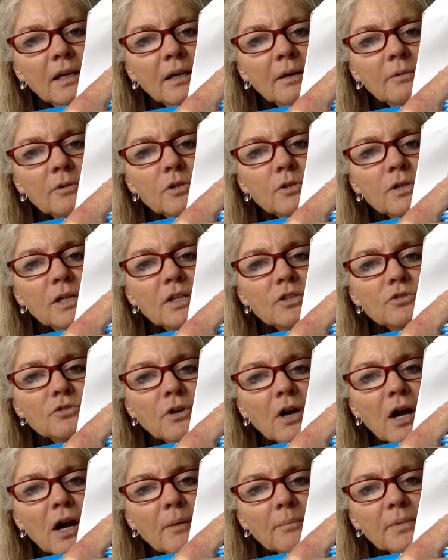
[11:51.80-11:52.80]
You can
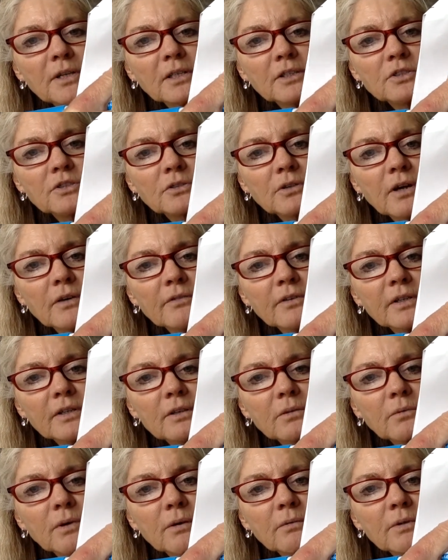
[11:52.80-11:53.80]
draw a picture of it
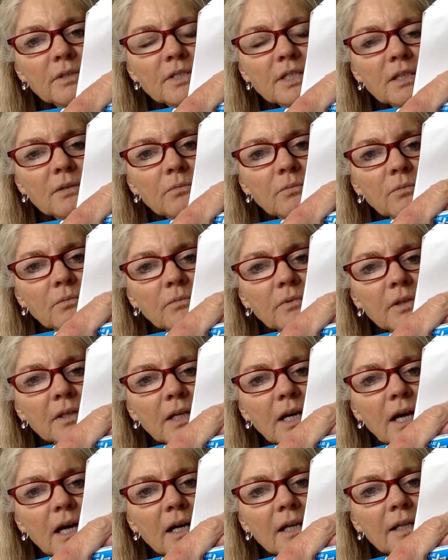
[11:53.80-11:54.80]
the way we did
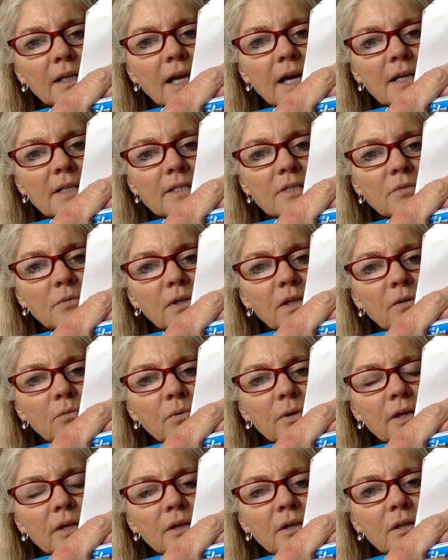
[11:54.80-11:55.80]
last week
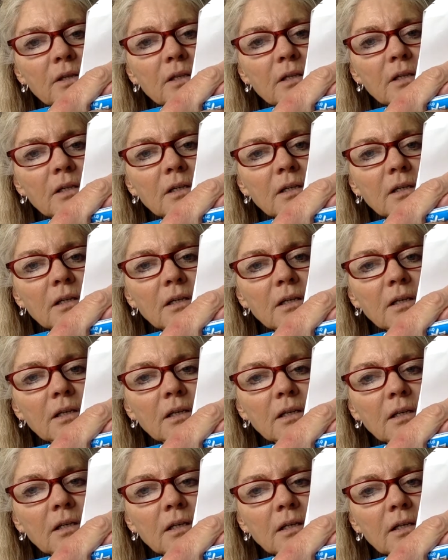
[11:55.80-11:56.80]
with
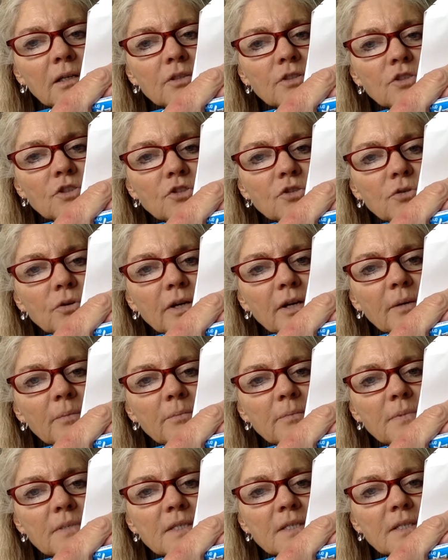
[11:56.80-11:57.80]

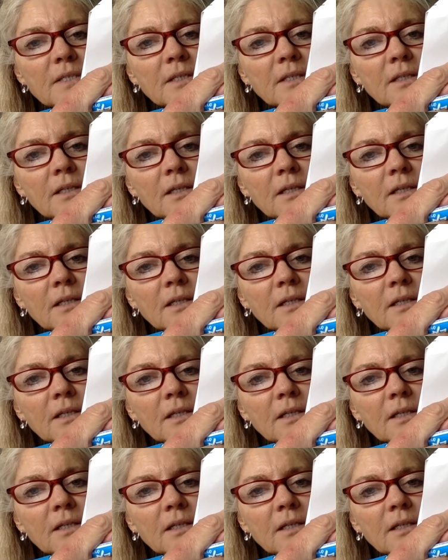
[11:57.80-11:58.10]
strips.